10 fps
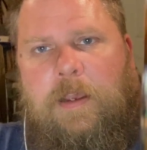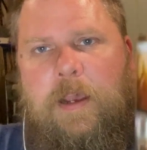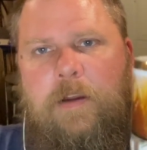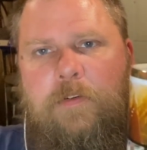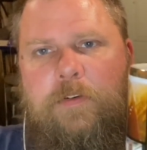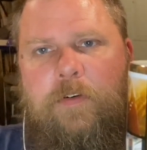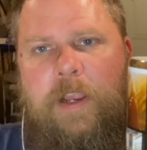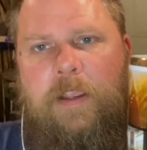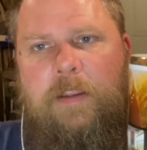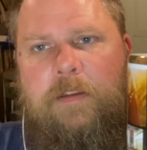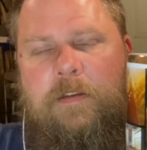I don't drink.